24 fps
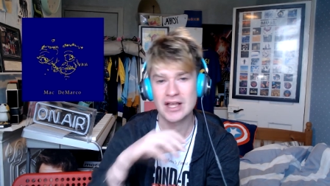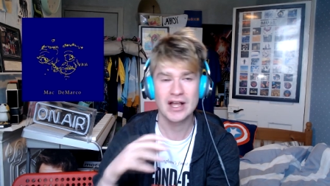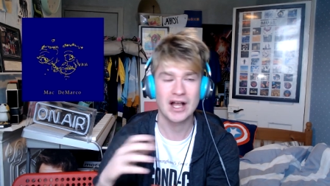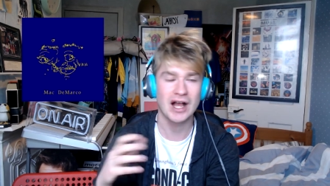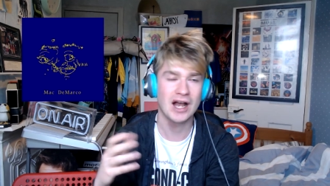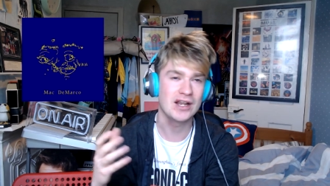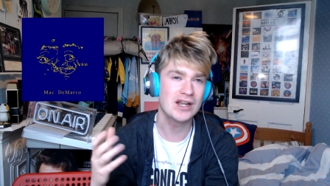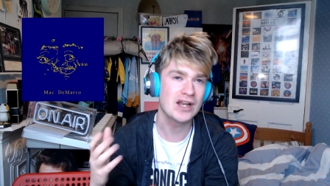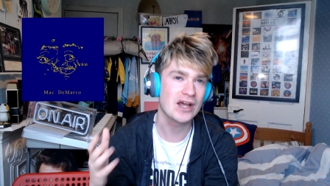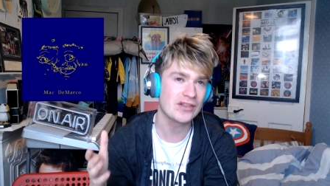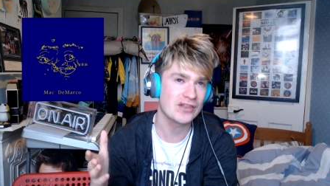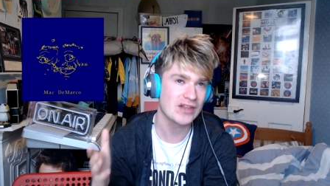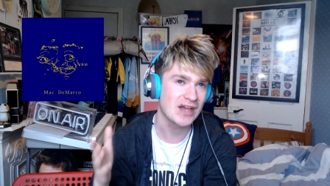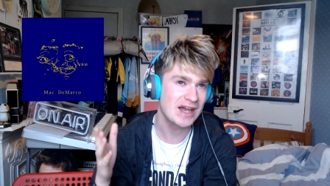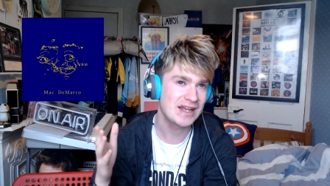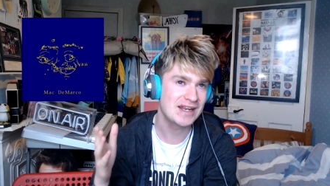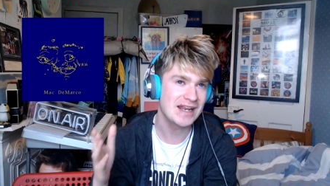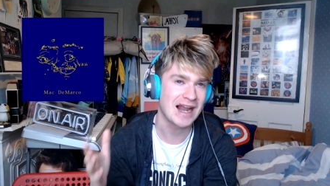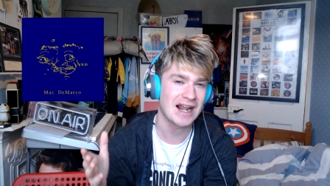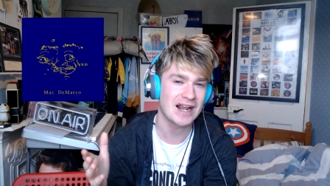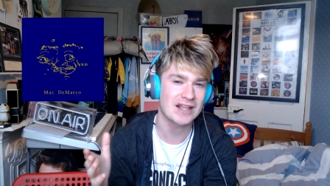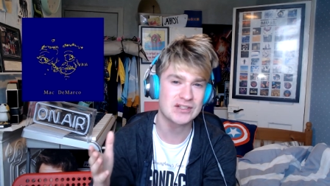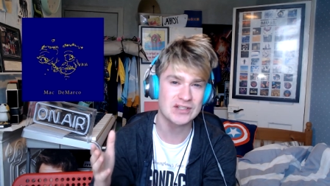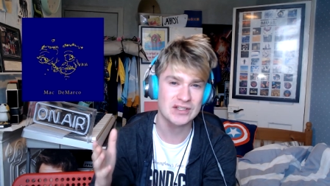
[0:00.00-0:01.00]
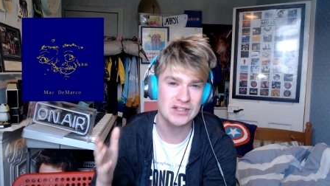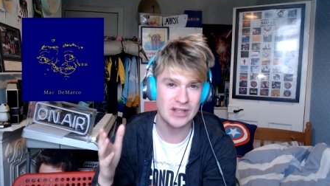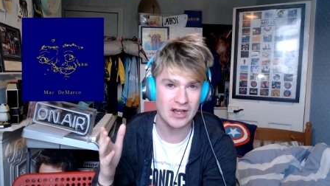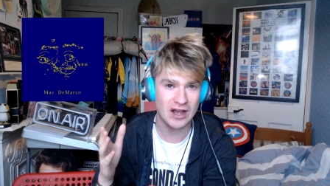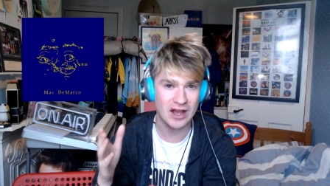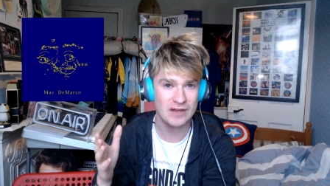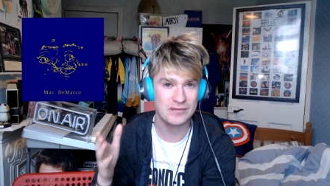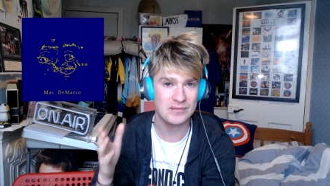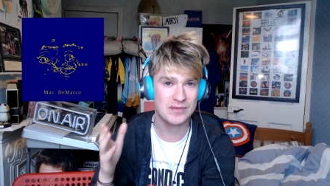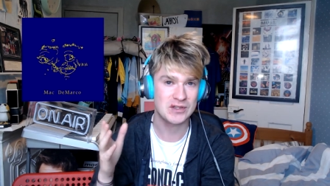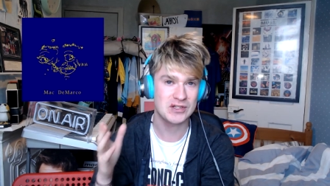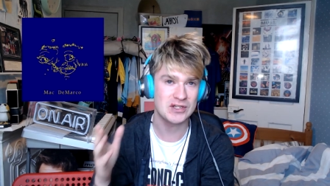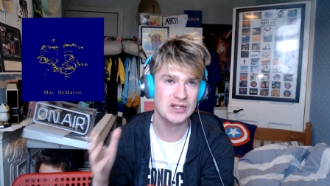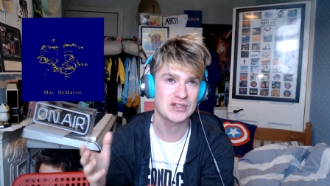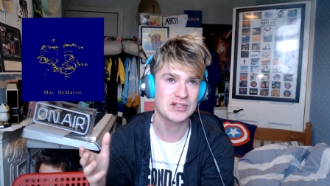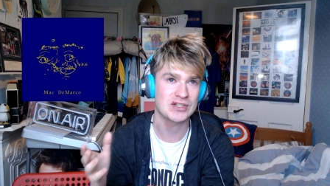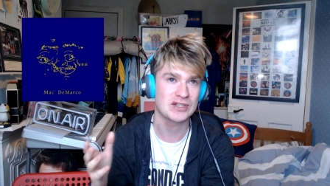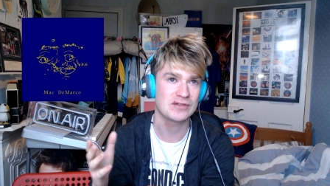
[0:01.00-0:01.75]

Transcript: Another analogy that I've been using for